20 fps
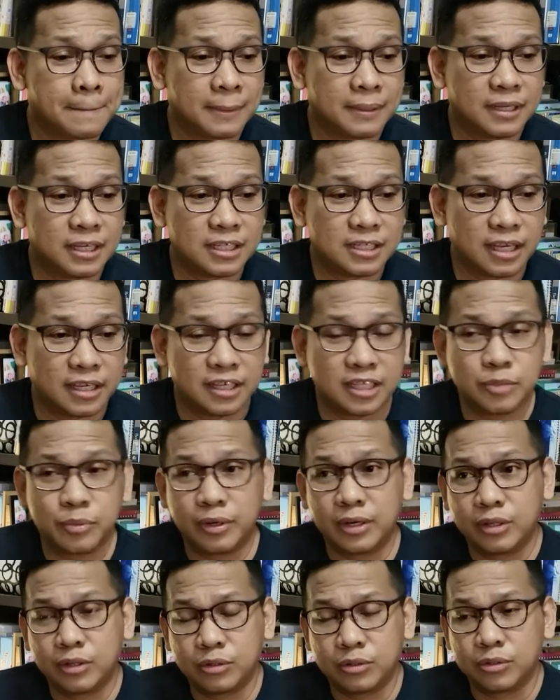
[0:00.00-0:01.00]
I just
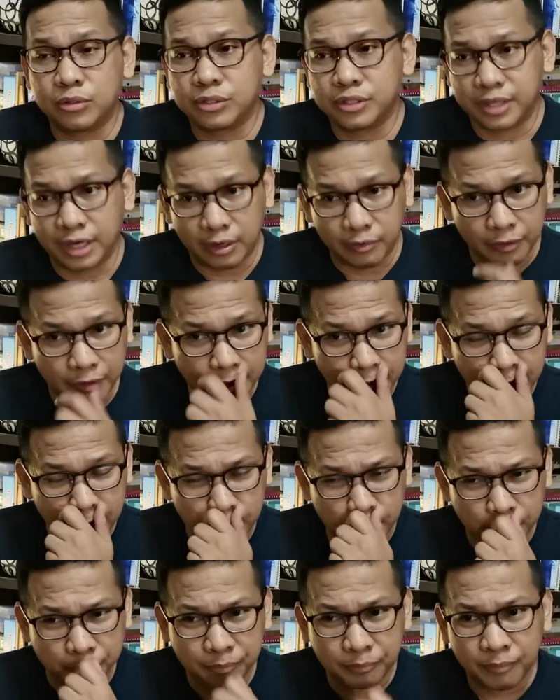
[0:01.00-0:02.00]
wanted to share with
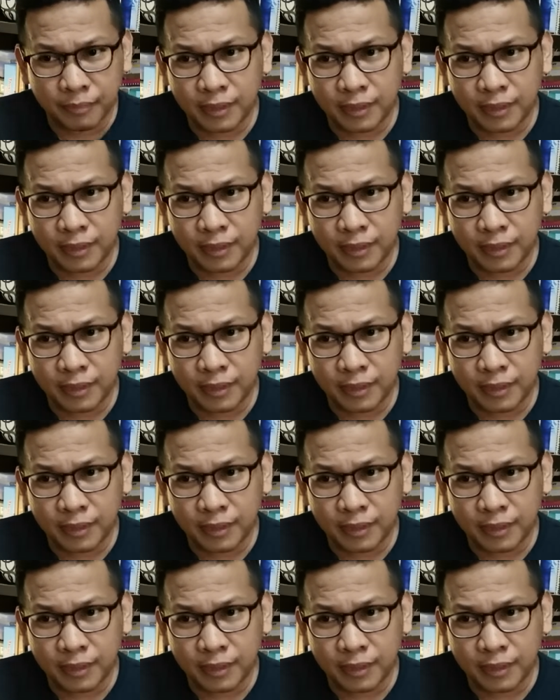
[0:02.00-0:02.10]
you.